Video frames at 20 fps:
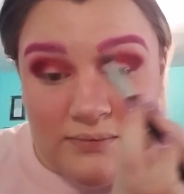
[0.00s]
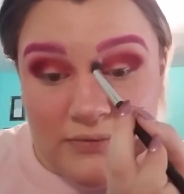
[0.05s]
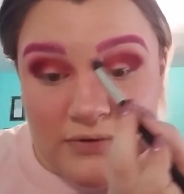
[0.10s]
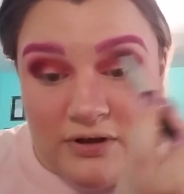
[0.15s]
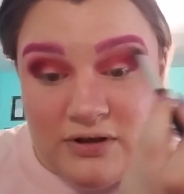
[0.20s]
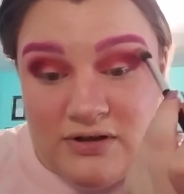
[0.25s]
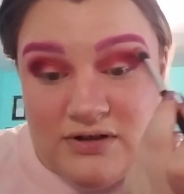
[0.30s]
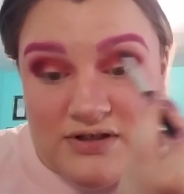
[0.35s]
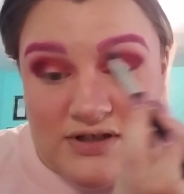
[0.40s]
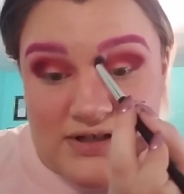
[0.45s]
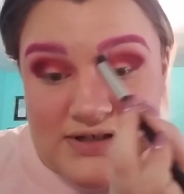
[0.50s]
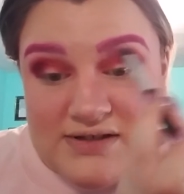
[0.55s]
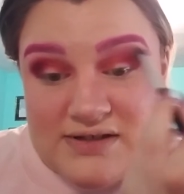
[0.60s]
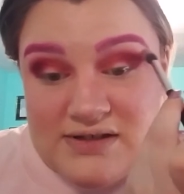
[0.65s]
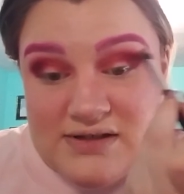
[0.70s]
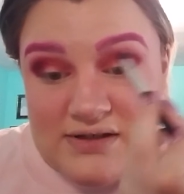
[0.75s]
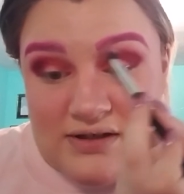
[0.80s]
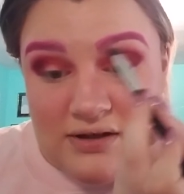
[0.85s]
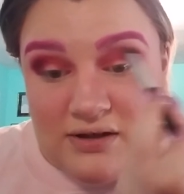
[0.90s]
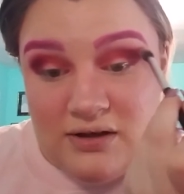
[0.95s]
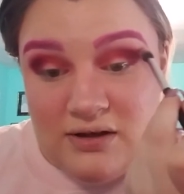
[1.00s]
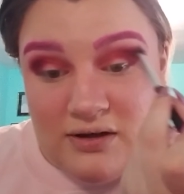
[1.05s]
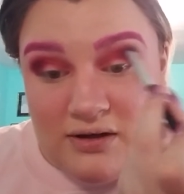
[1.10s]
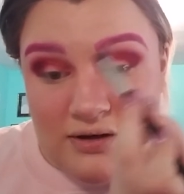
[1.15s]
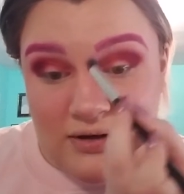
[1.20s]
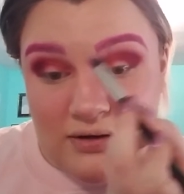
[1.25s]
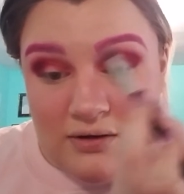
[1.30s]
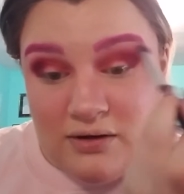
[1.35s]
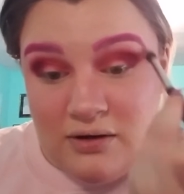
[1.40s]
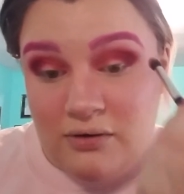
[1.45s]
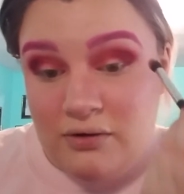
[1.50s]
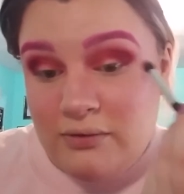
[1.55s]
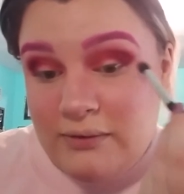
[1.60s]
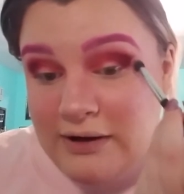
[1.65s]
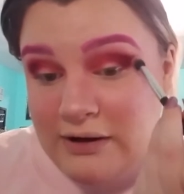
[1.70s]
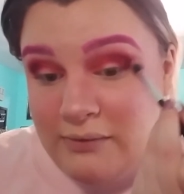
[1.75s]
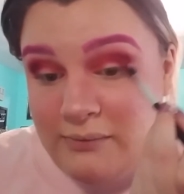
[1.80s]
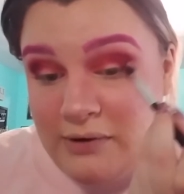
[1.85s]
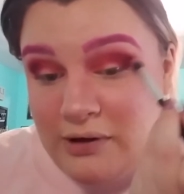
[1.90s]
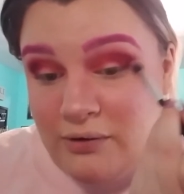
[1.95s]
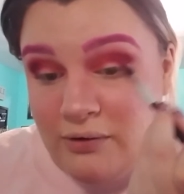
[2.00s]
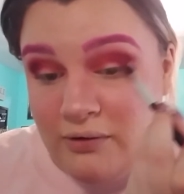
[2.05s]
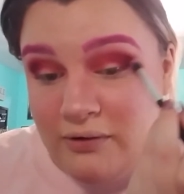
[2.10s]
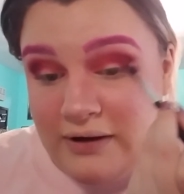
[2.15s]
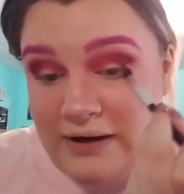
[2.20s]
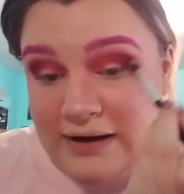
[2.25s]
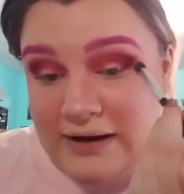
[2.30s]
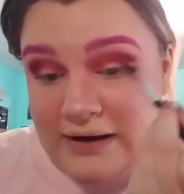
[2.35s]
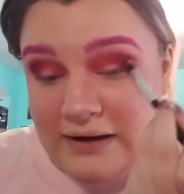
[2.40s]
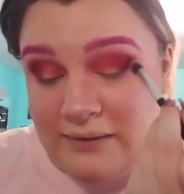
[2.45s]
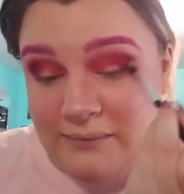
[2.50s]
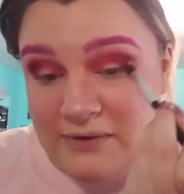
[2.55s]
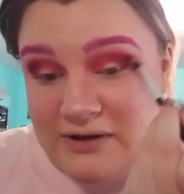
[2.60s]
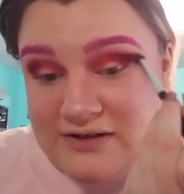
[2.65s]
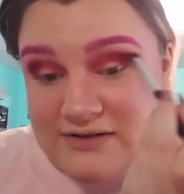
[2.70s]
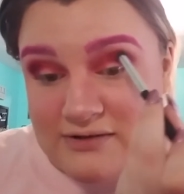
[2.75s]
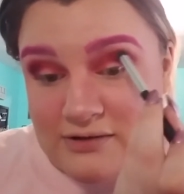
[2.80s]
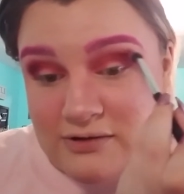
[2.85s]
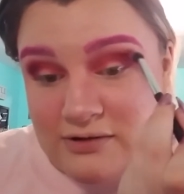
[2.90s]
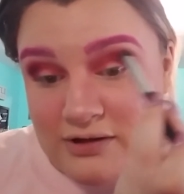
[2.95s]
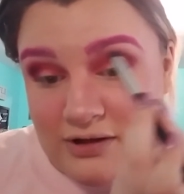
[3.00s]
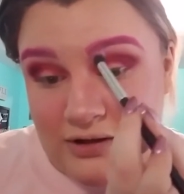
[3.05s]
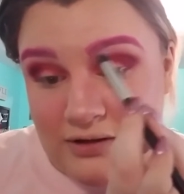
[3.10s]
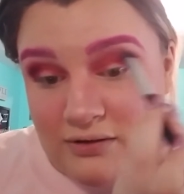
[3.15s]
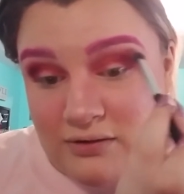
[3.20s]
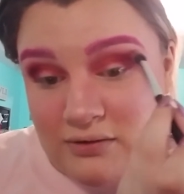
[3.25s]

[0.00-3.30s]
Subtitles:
gonna just go around my whole eye, basically.